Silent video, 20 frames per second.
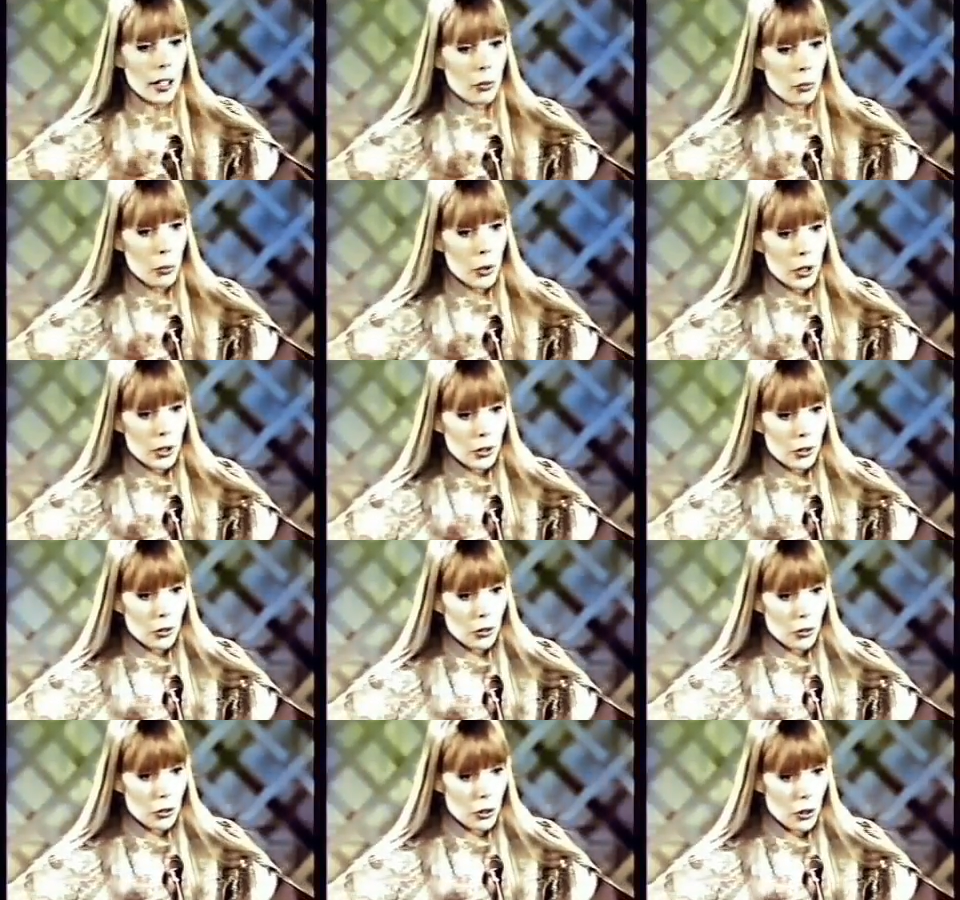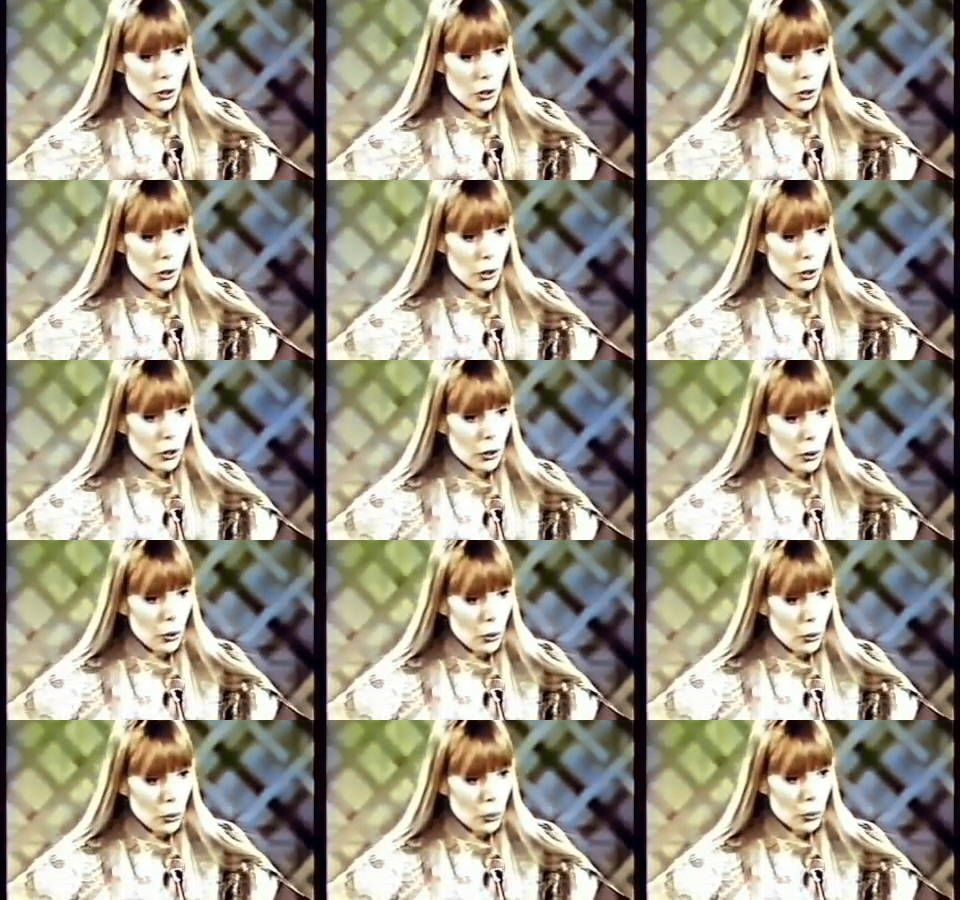and winter
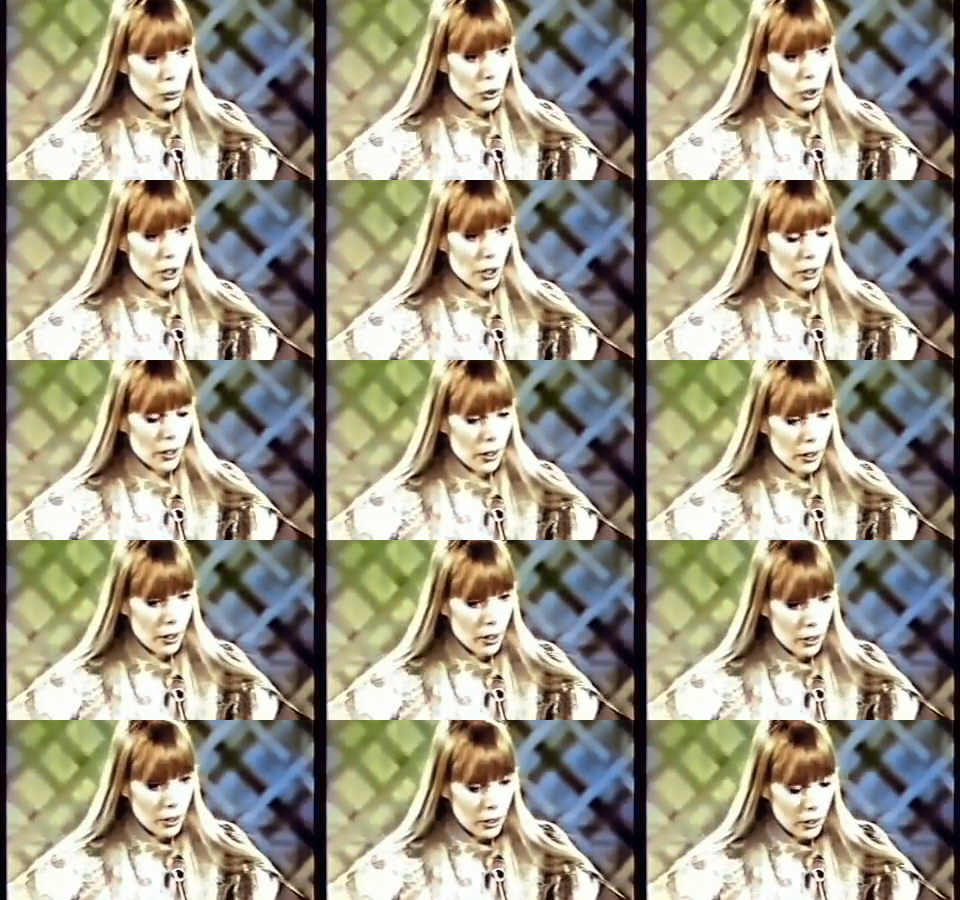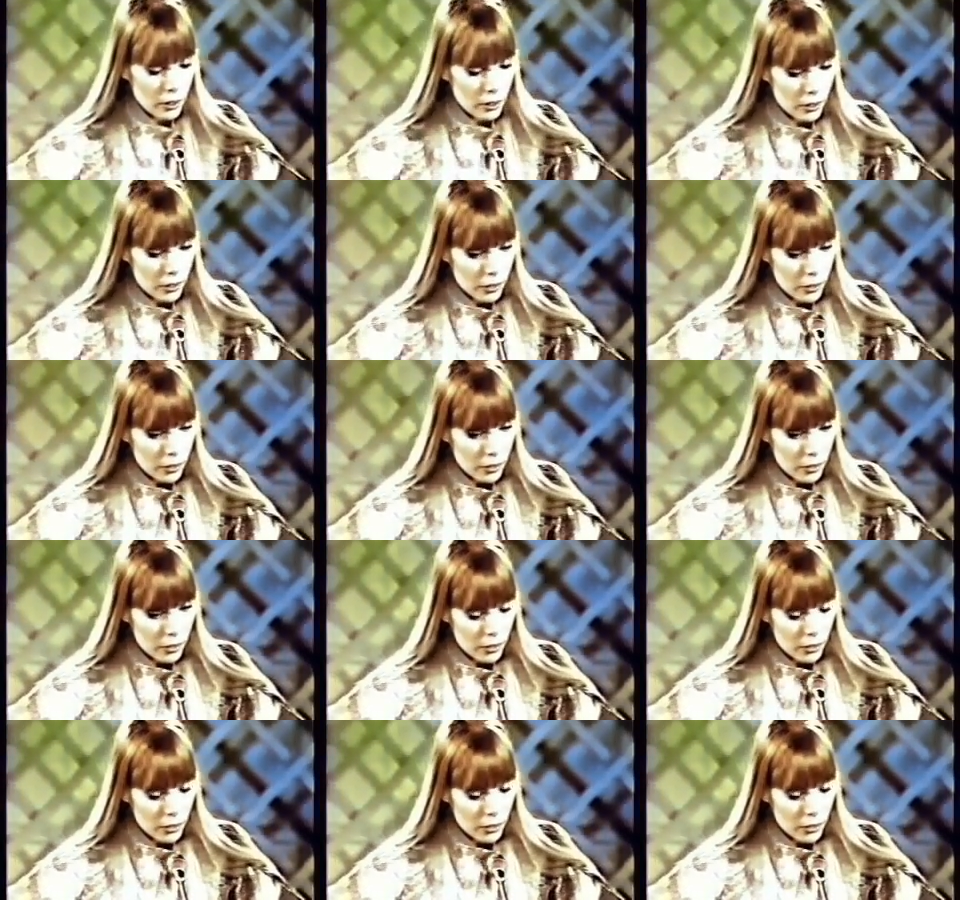closing in.